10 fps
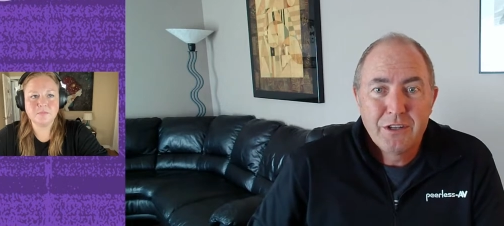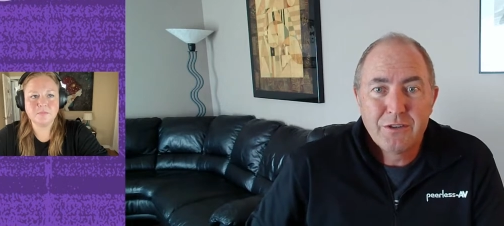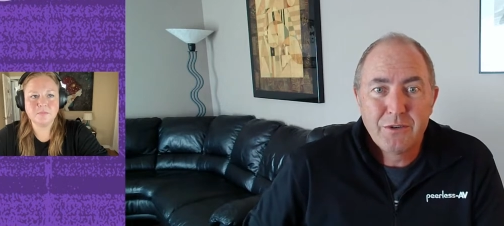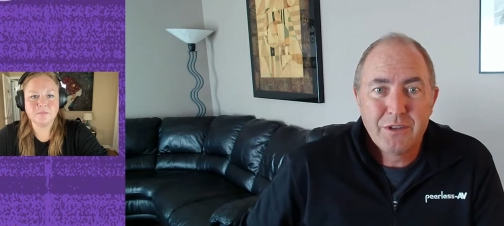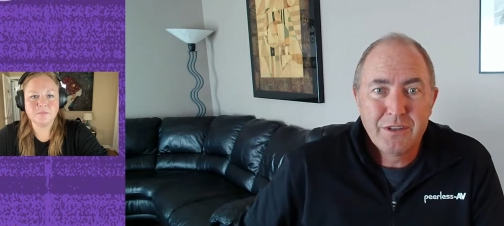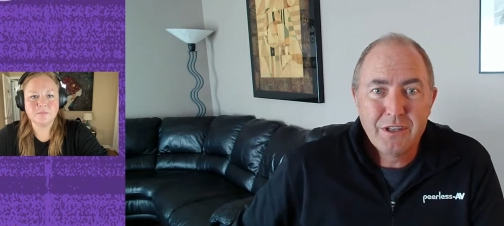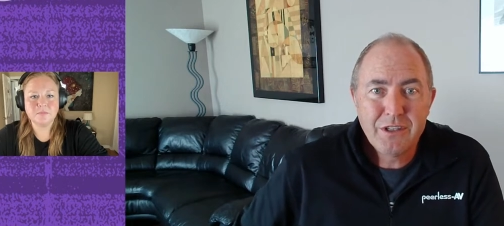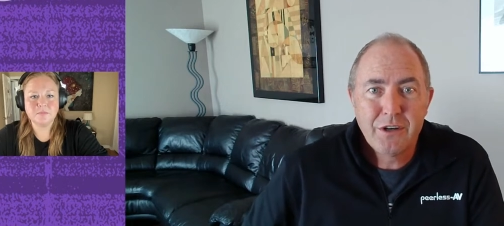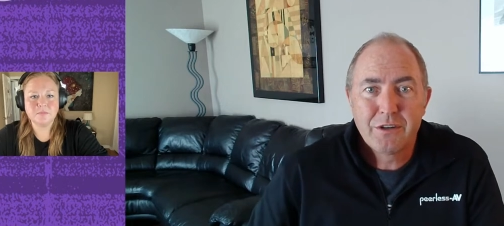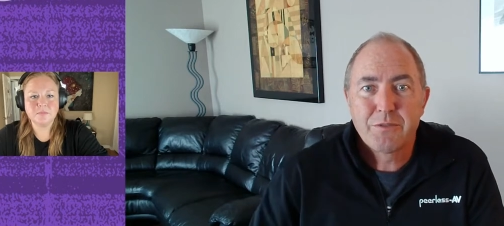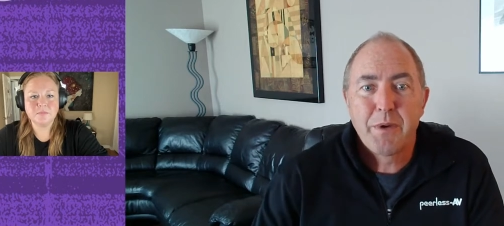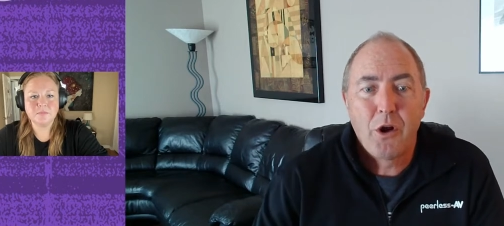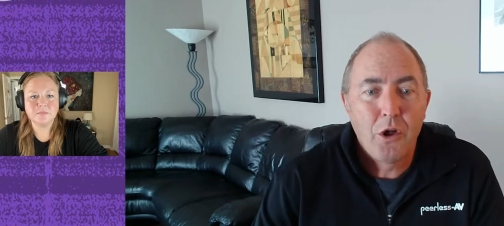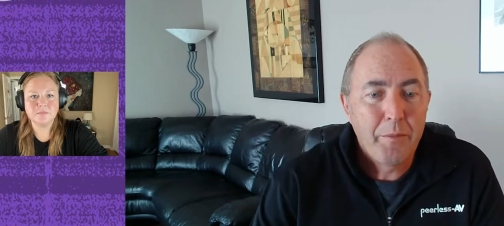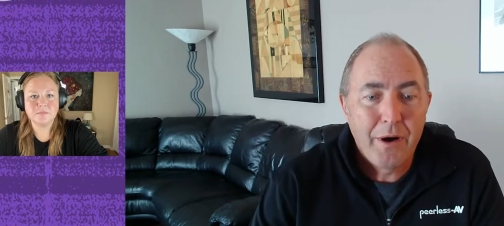Speaker 1: So, in, this year, it's been
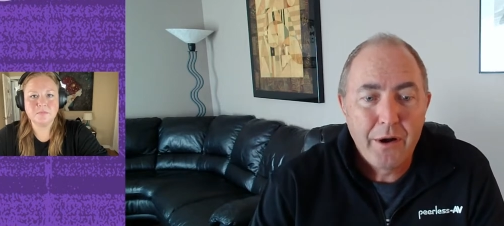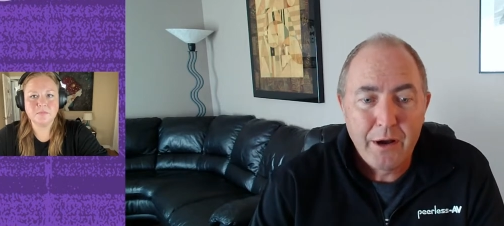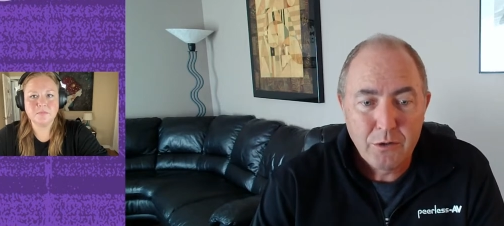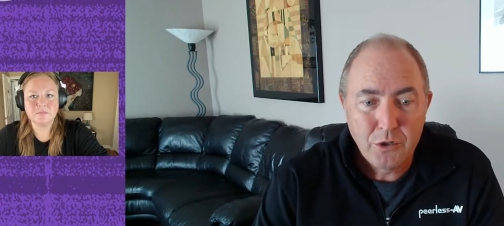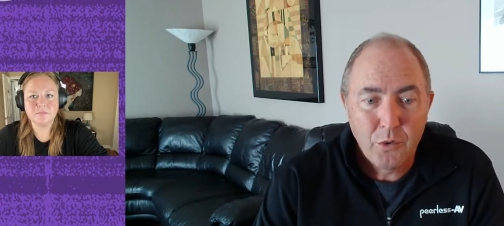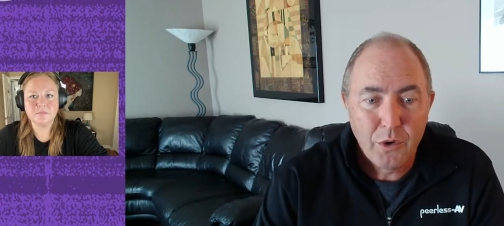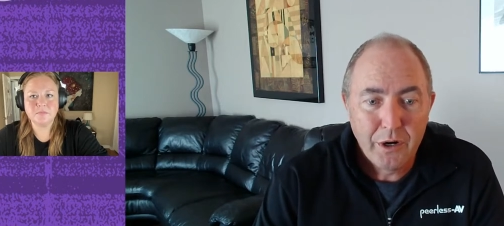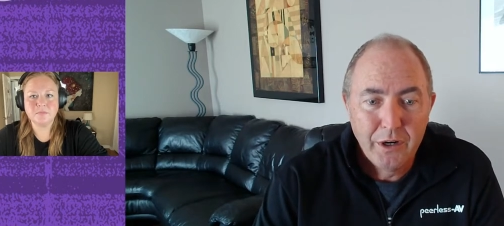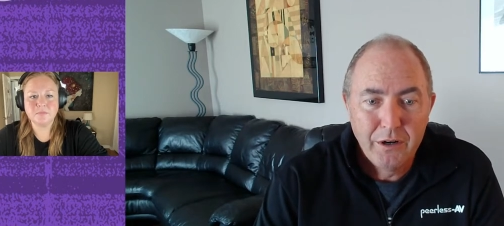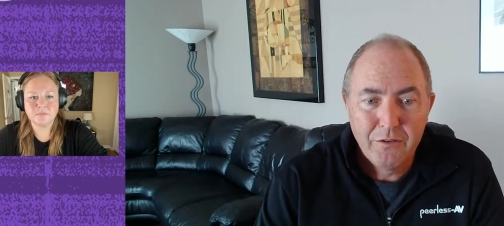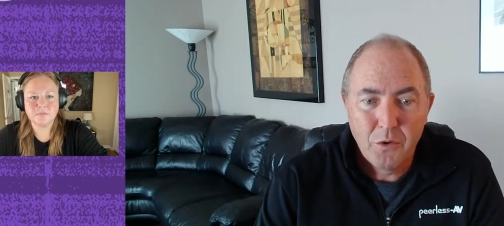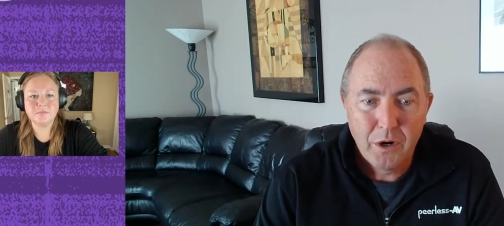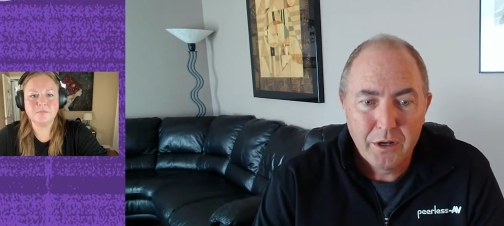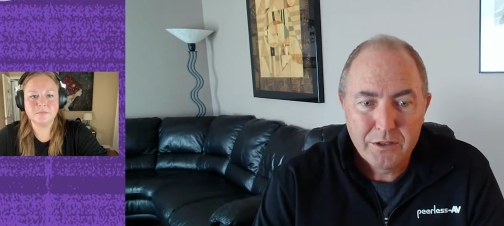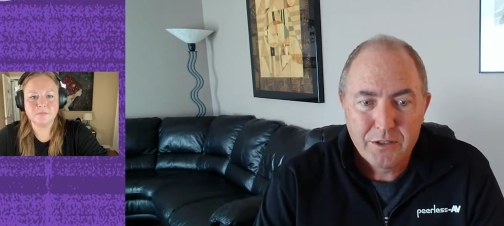all about outdoor
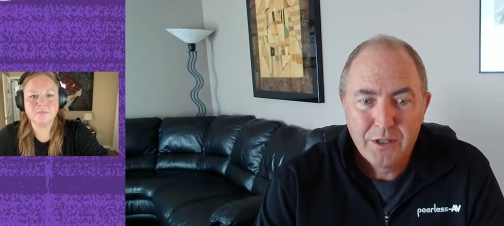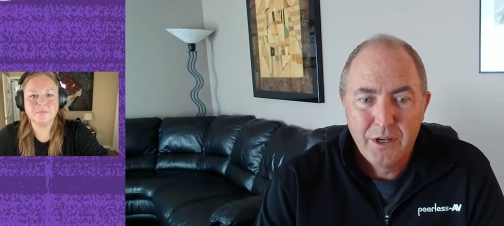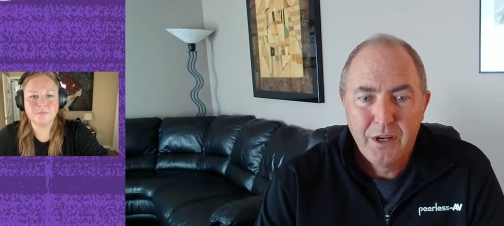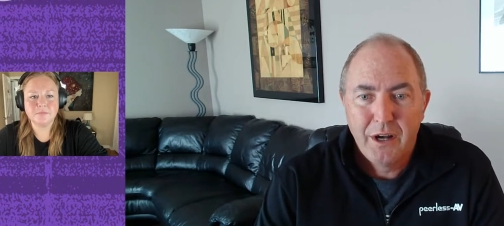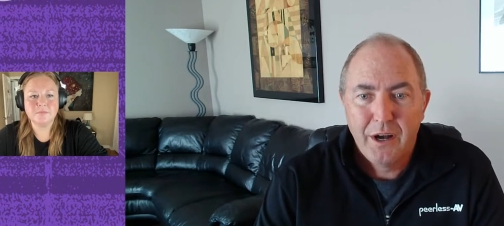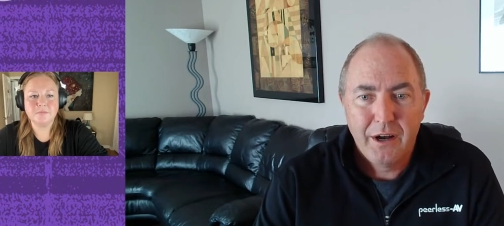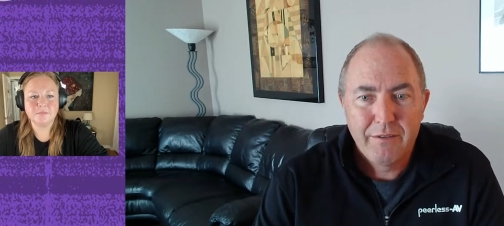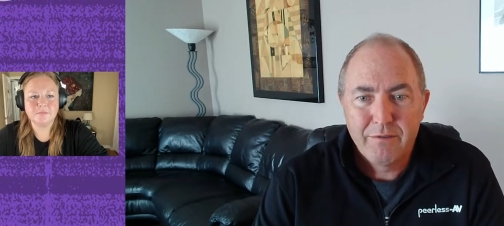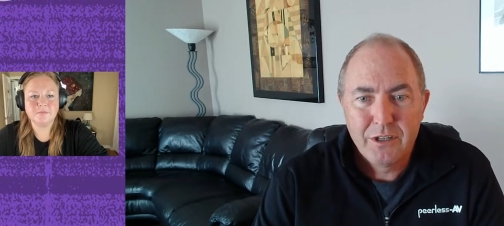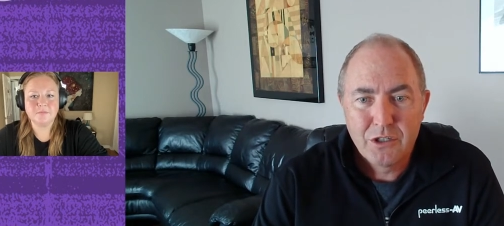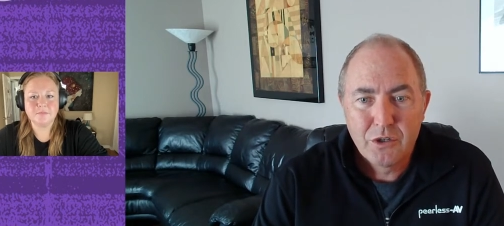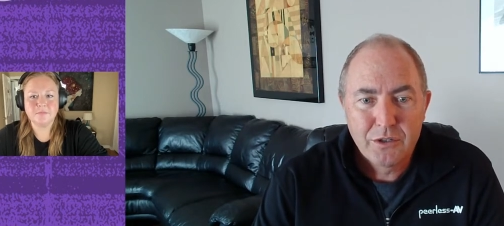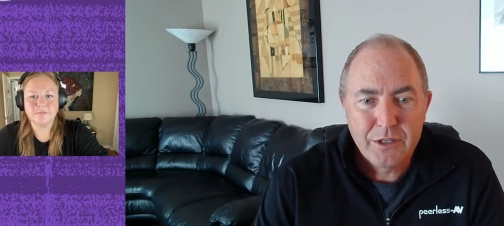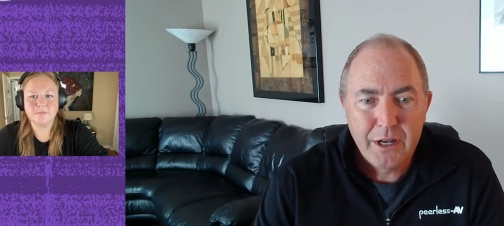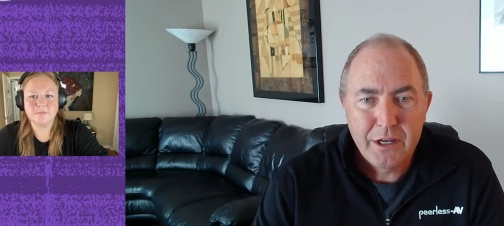for us. Uh,
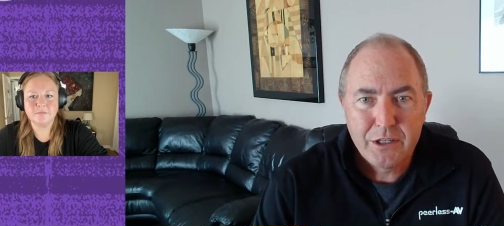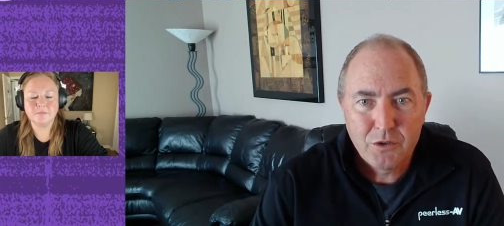digital signage